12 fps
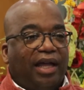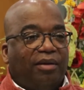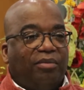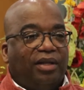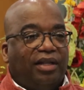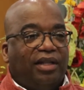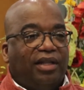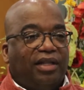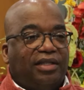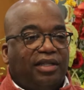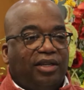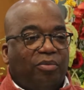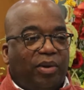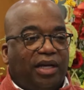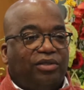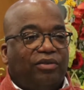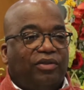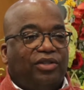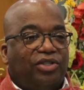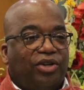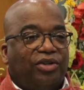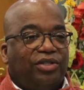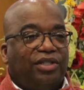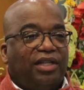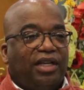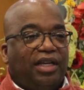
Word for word: am the senior pastor of the church,